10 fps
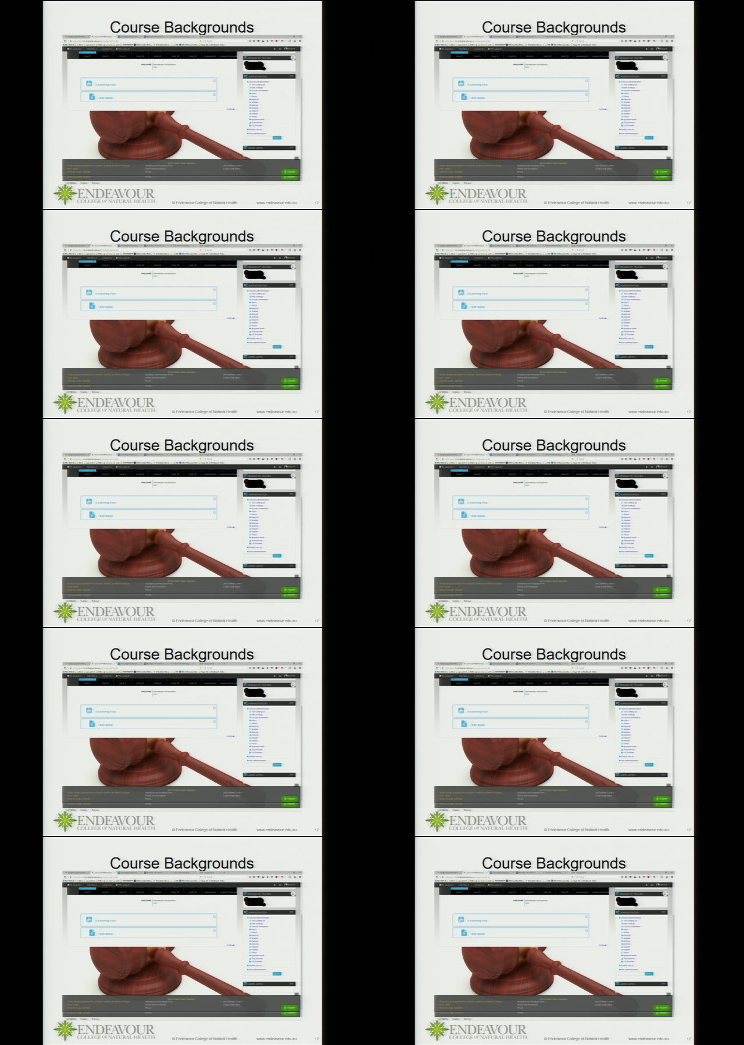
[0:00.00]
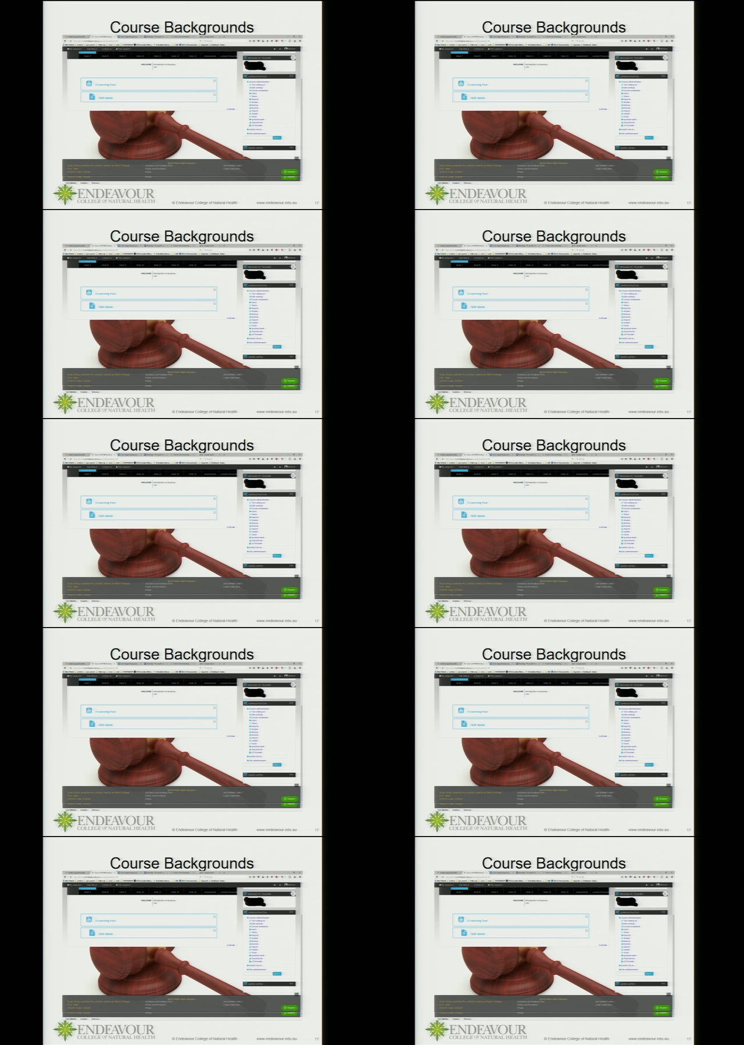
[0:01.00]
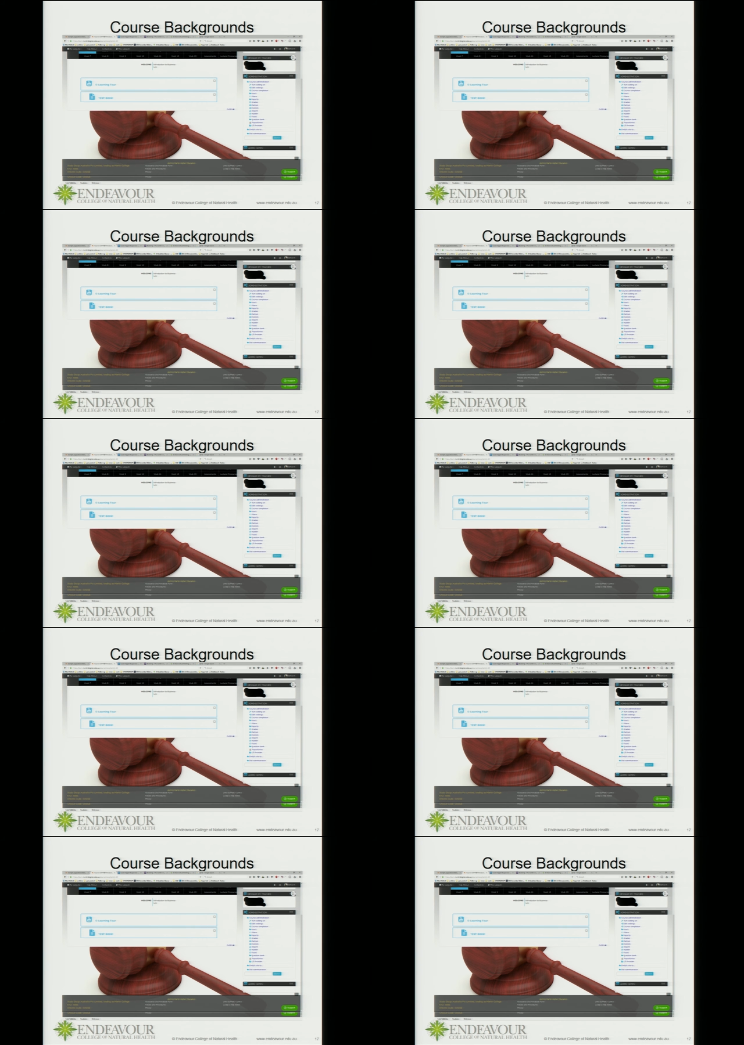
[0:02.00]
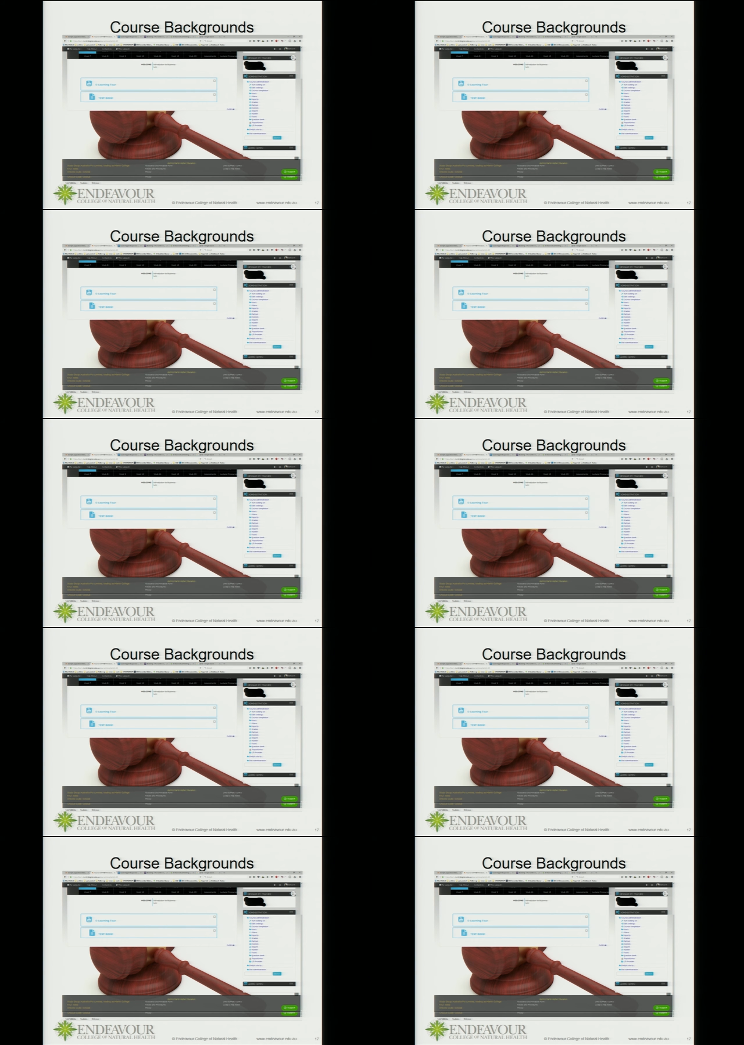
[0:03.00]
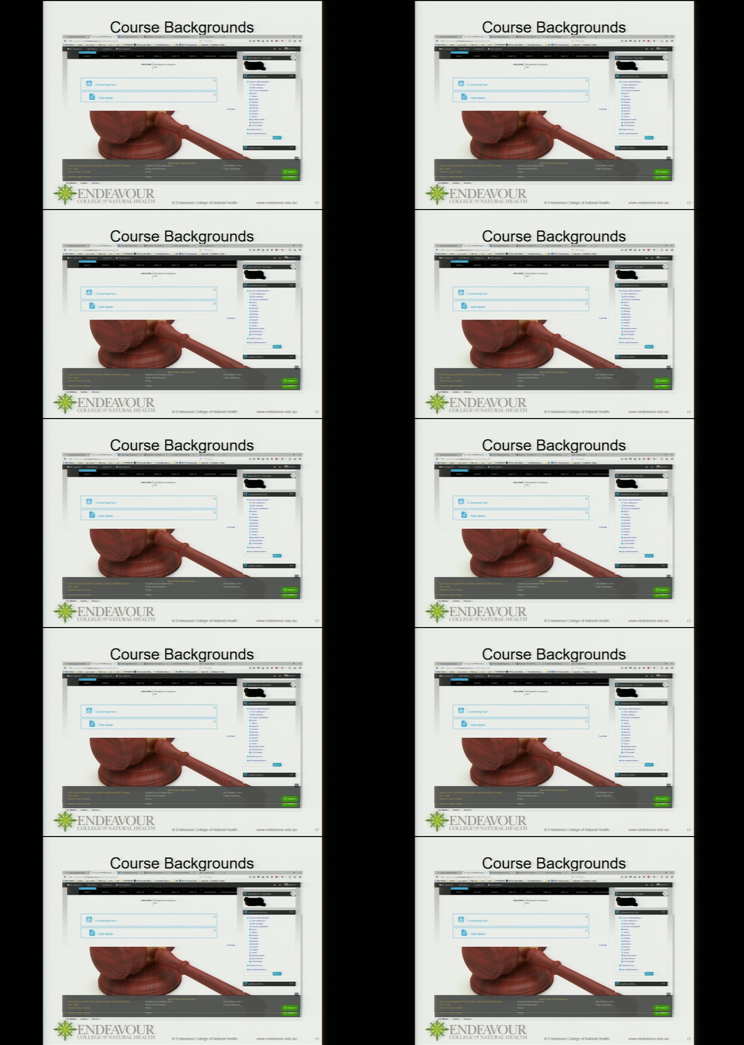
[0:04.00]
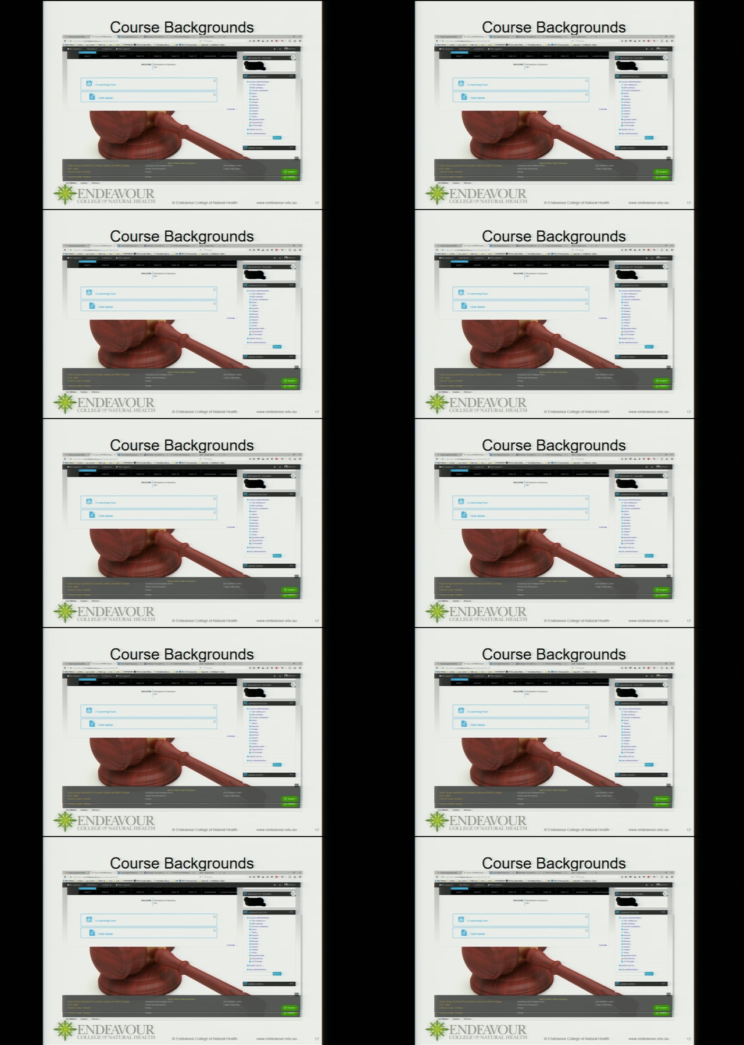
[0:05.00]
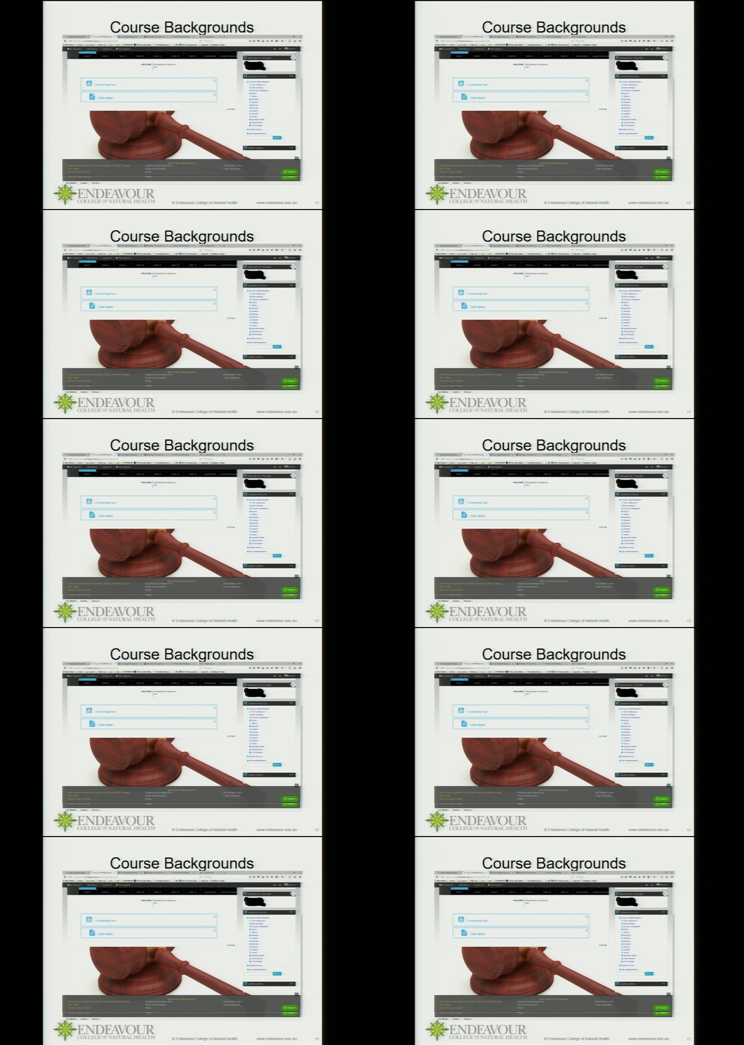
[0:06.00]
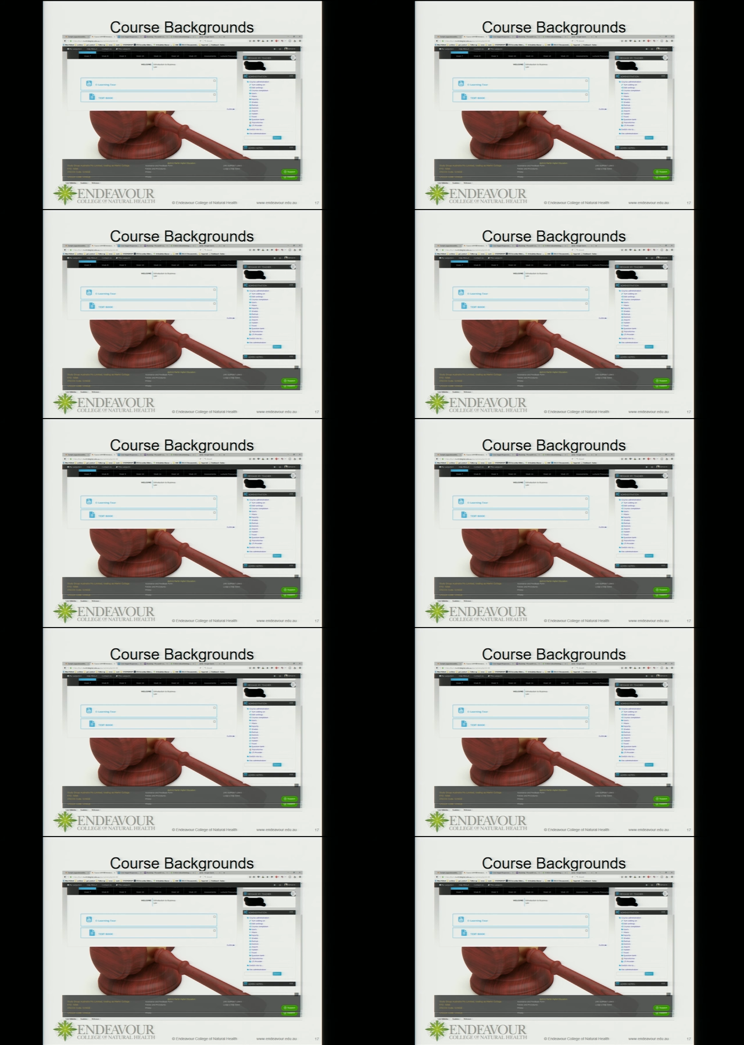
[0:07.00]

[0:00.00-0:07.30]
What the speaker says: (no speaker visible)